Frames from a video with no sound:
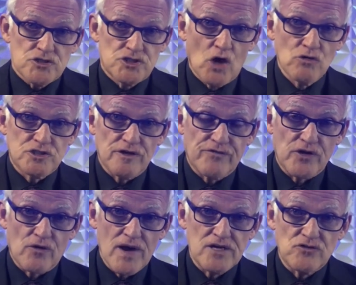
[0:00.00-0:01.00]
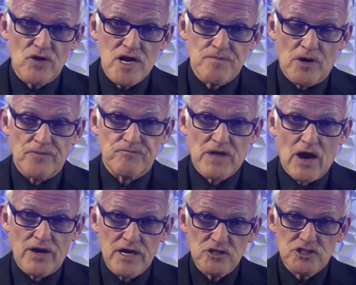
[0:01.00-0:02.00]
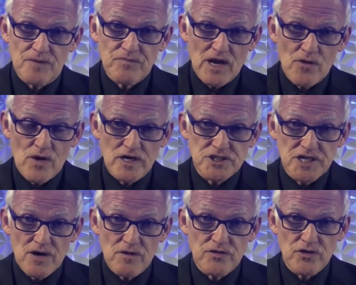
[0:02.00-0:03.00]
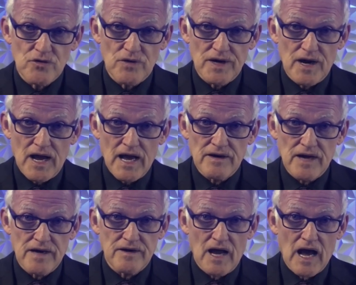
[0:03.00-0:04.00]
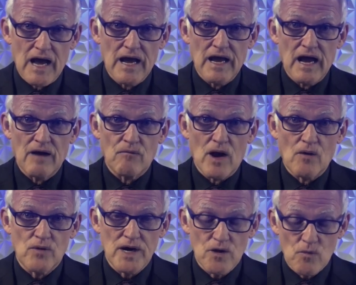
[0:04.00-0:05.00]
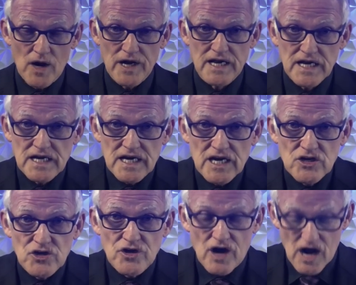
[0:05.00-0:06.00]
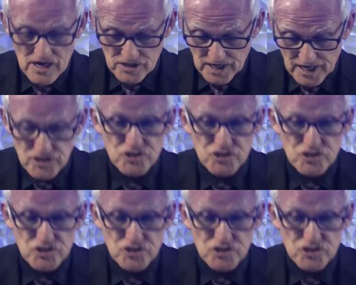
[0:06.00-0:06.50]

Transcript: Joseph, the great dreamer. Now, here's something I want to share with you, and, and, and I, I really want to get it into your heart today.